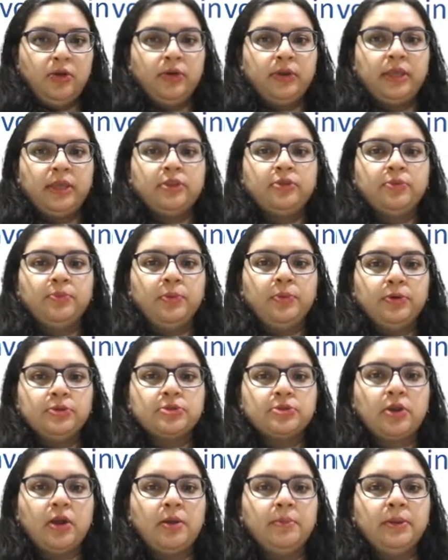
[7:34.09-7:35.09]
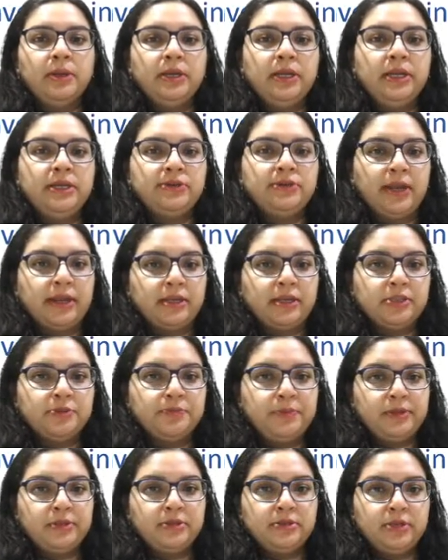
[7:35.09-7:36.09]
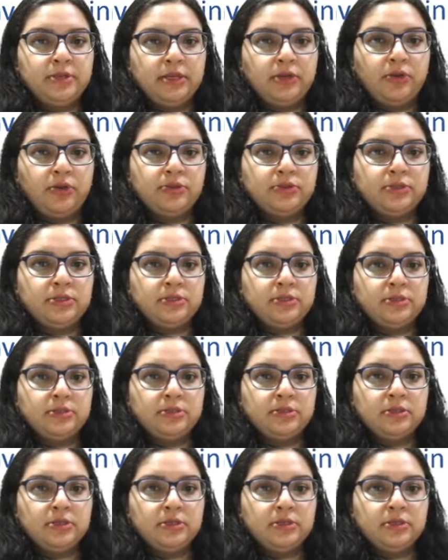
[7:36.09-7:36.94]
Okay, so most commonly tricuspid stenosis.